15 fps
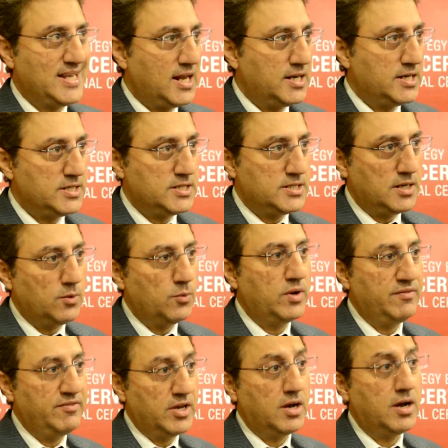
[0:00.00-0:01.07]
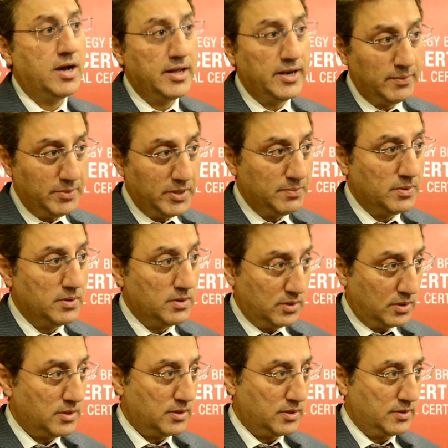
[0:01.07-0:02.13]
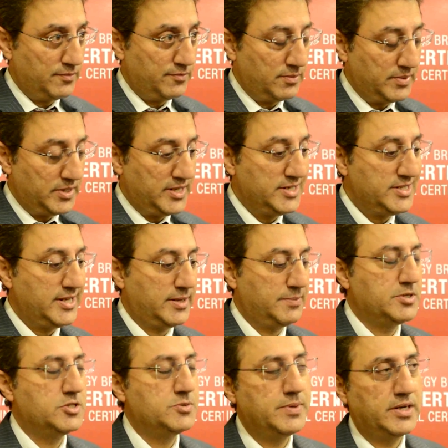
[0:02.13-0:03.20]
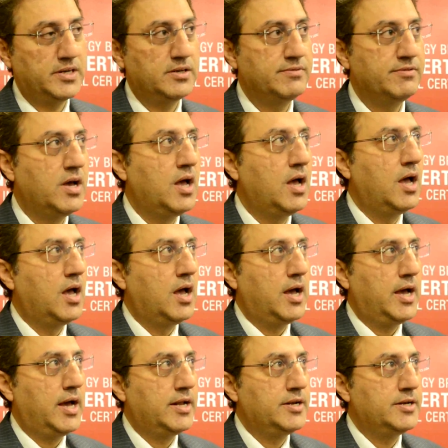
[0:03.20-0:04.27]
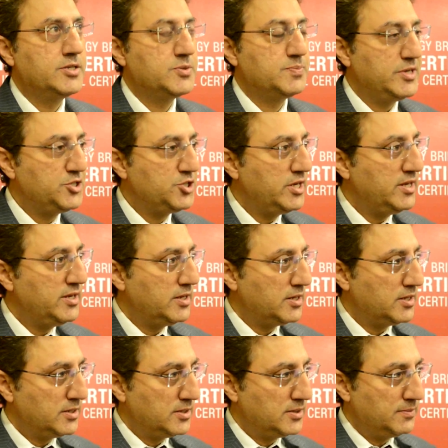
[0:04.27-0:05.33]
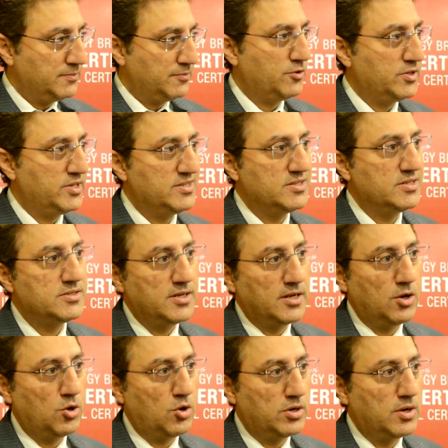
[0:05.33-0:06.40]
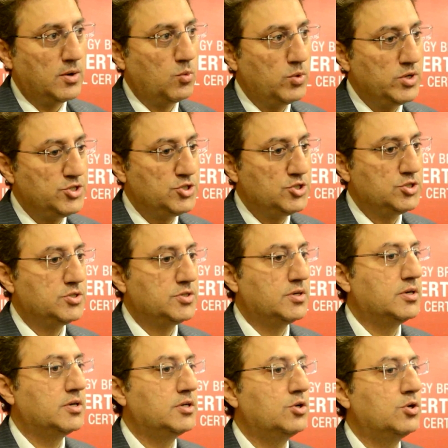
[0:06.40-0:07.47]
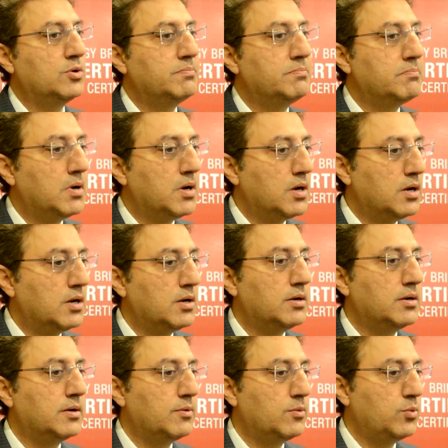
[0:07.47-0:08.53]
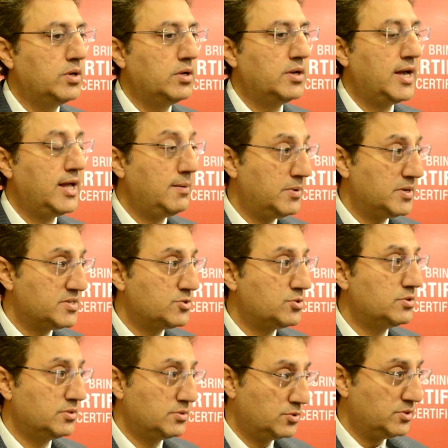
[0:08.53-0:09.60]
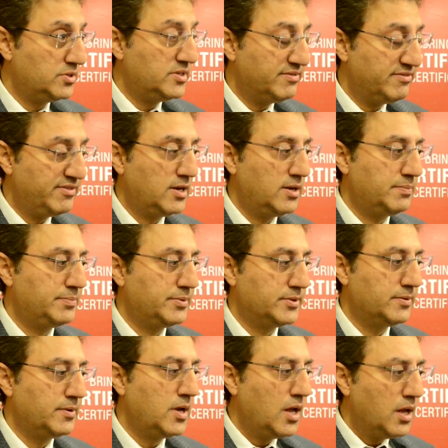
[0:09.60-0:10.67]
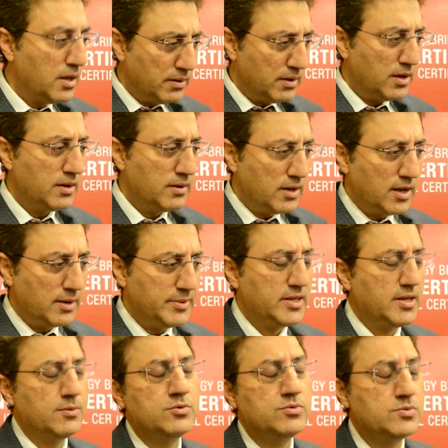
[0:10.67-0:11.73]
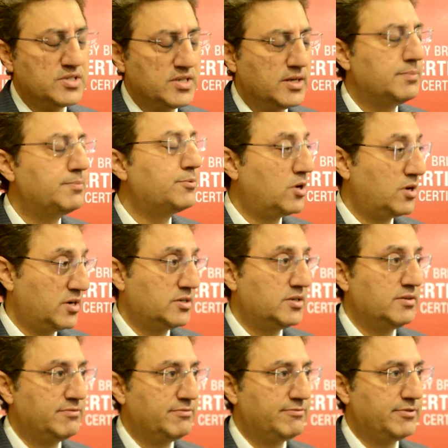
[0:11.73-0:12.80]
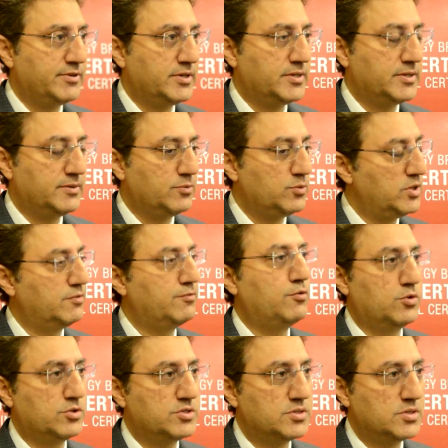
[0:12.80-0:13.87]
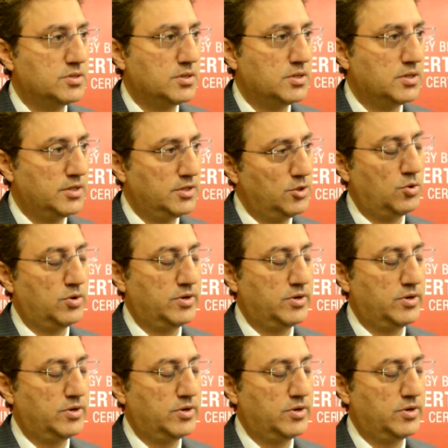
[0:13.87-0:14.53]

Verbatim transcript: talent when we are hiring people uh, from an intake perspective, and especially uh, for the existing lot, which uh, you know uh, will help us to develop a, uh, I mean I would say a productive uh, workforce in the